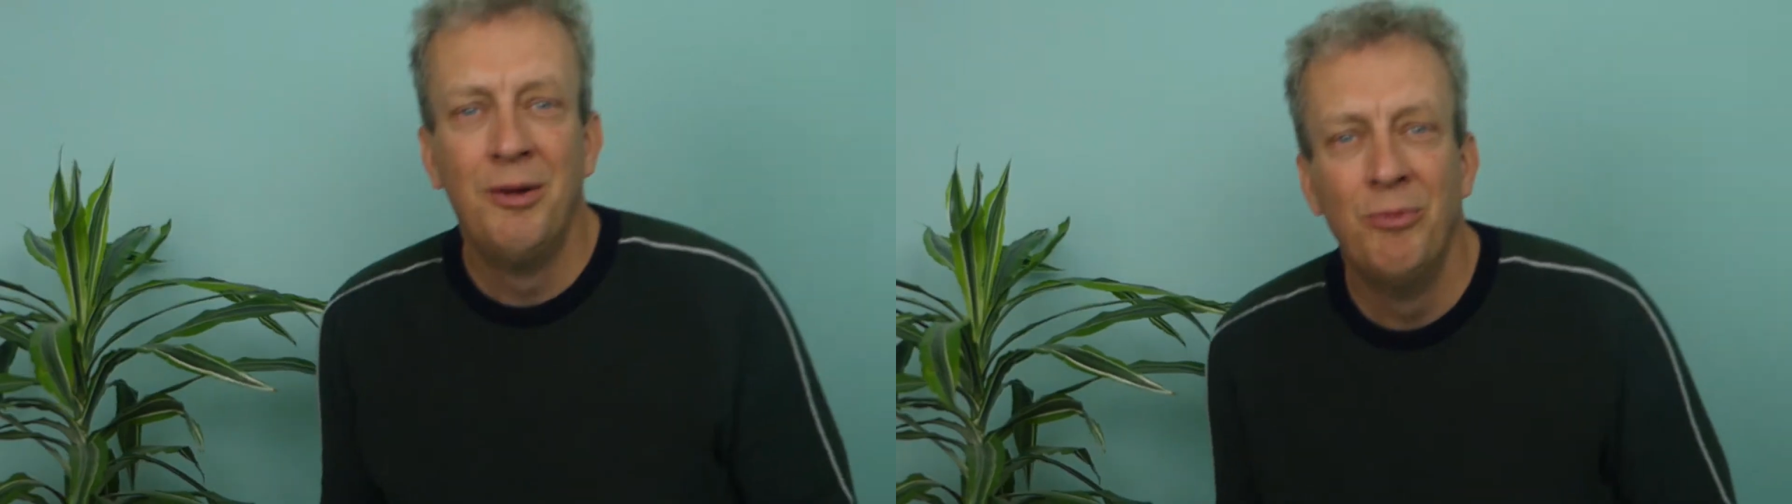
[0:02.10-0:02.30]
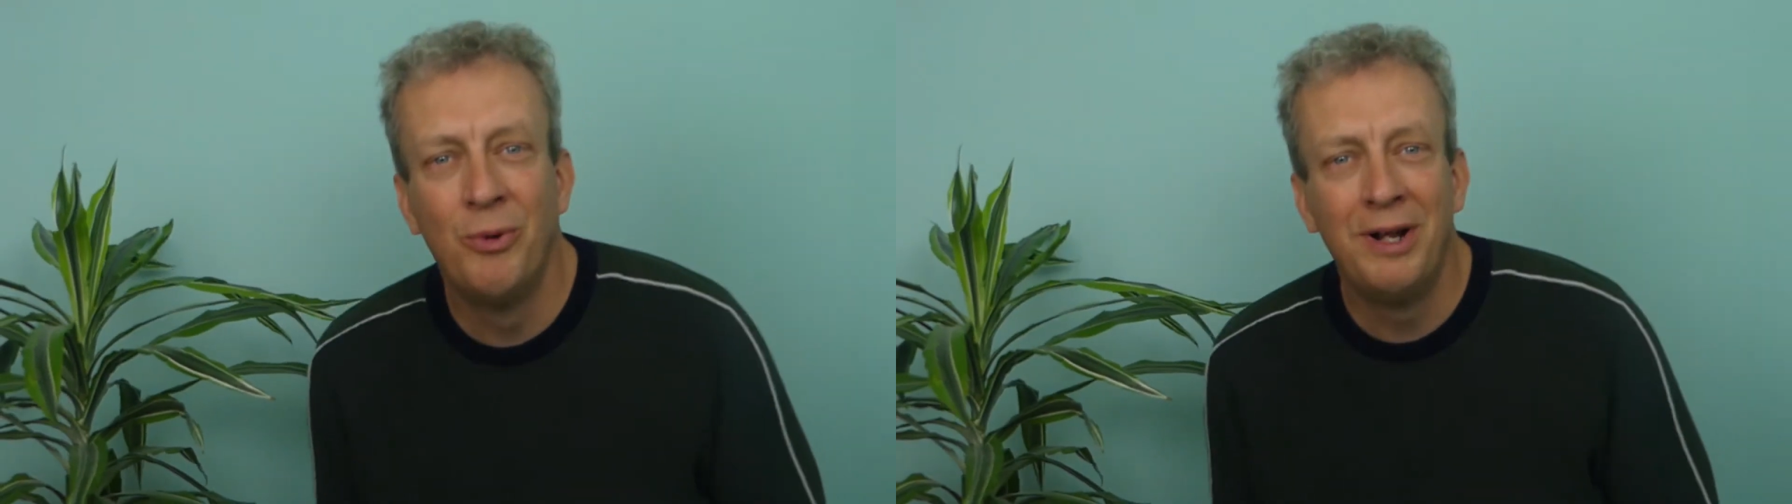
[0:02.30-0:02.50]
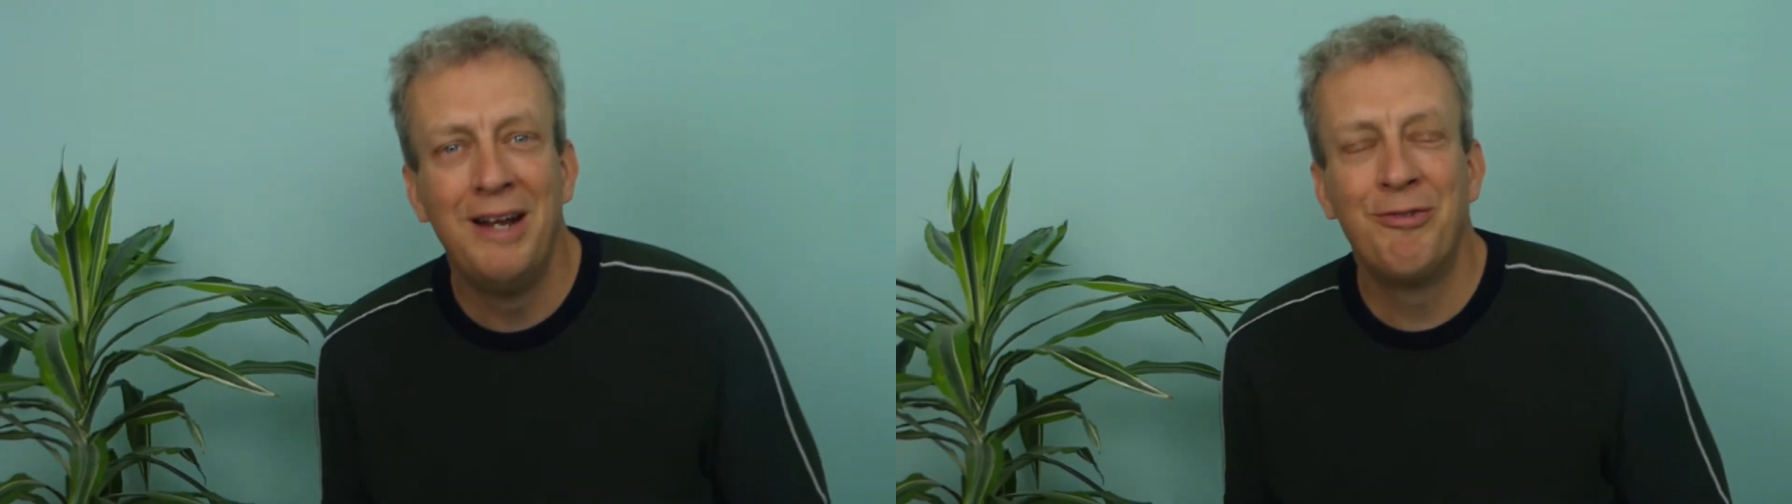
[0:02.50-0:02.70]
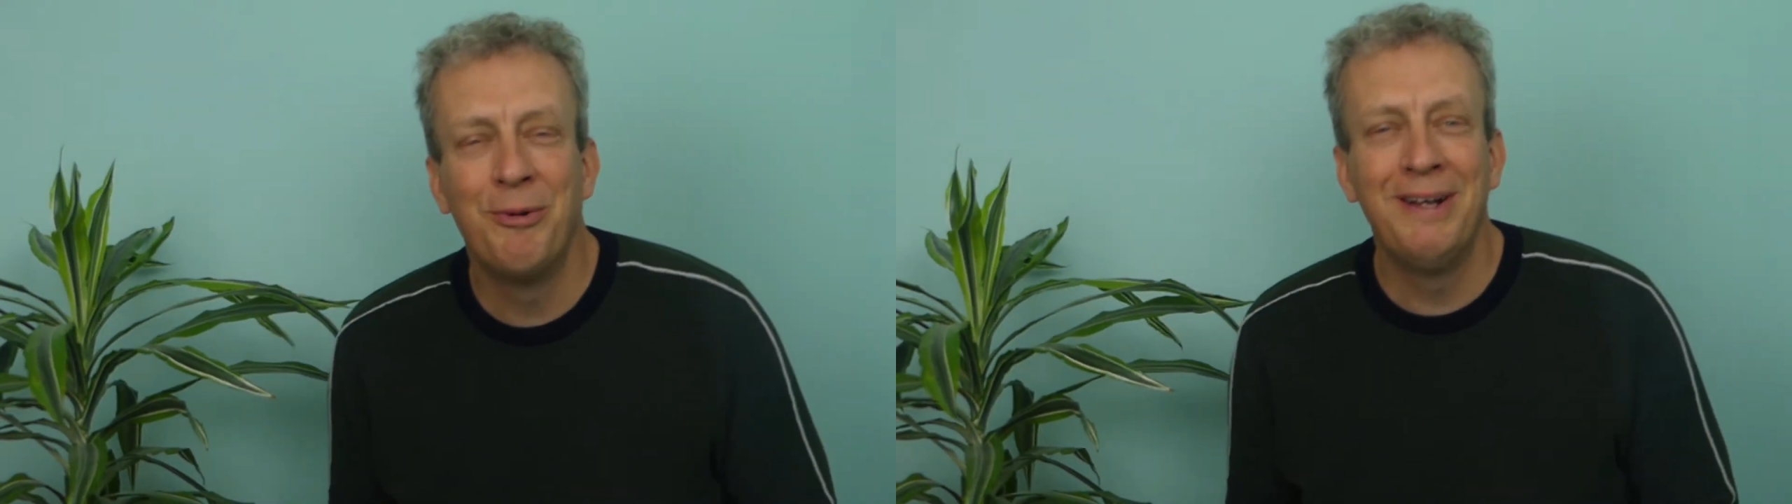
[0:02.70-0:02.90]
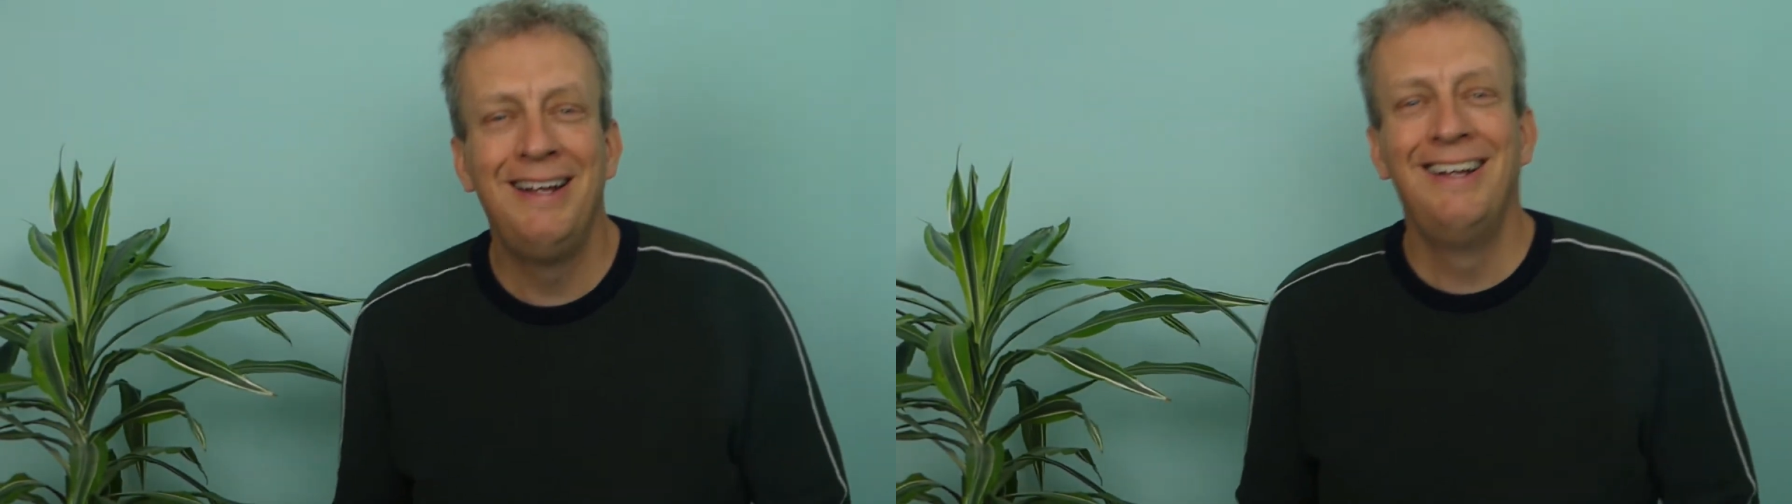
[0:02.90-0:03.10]
Morning,
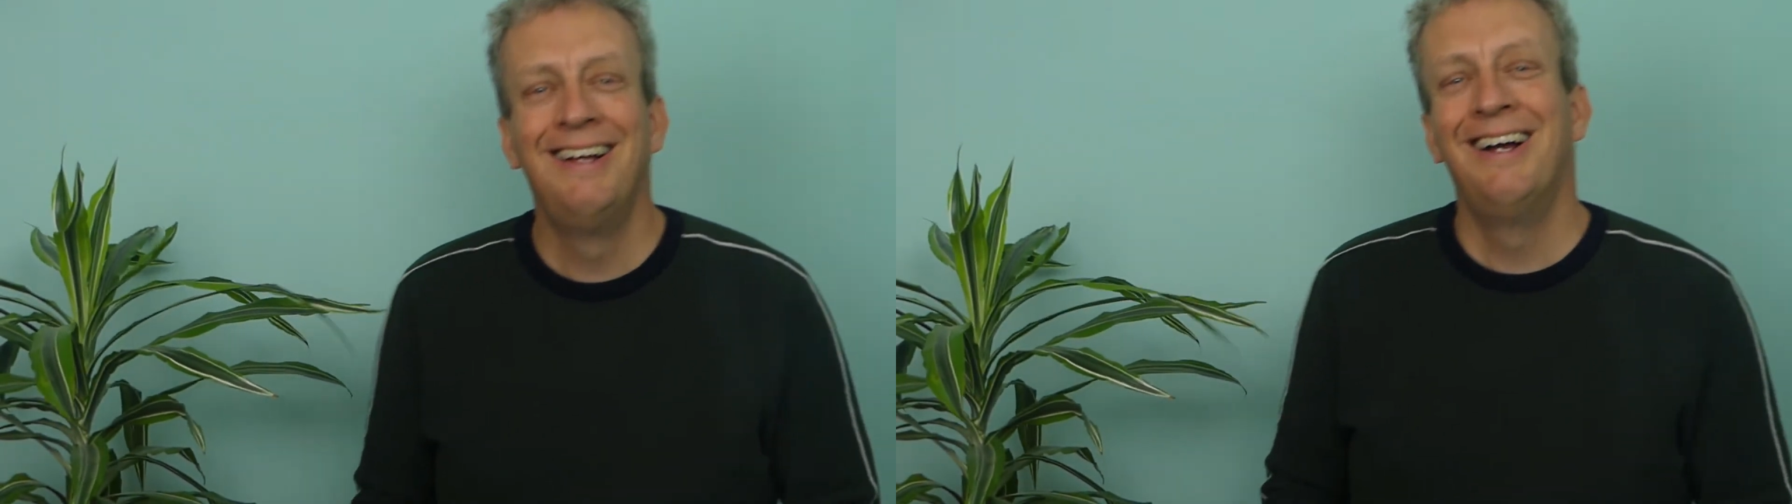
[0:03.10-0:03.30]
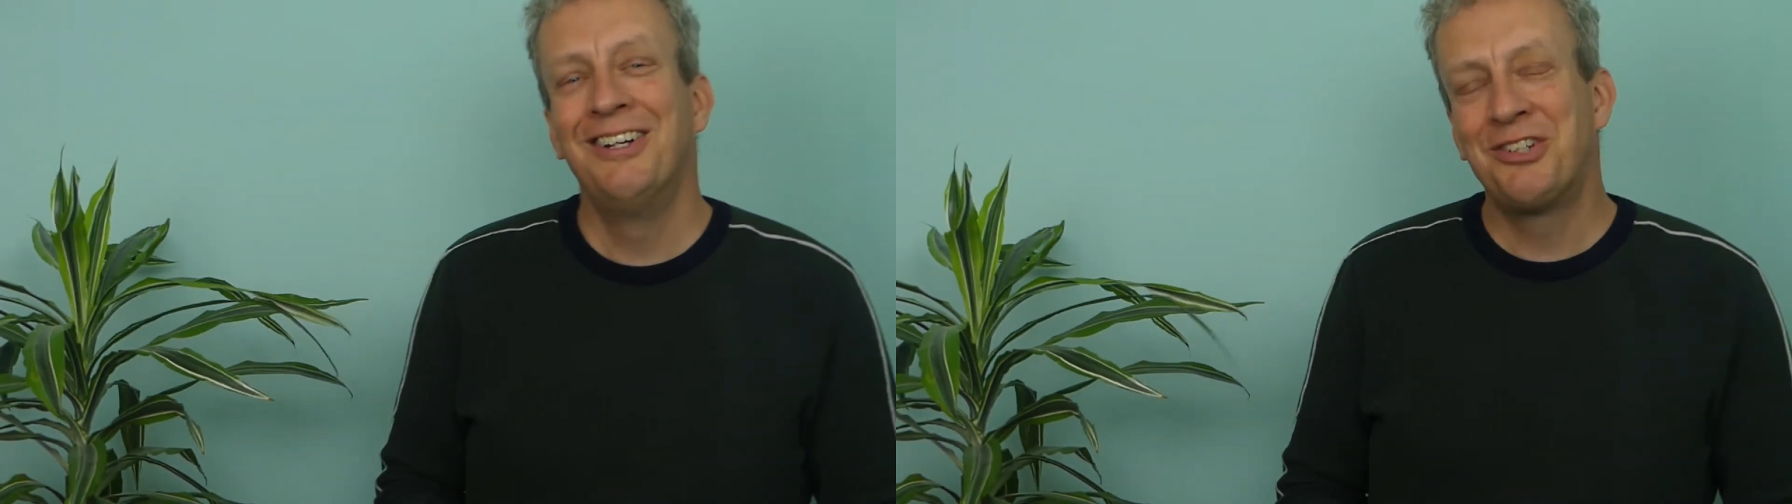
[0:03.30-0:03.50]
everyone. Uh,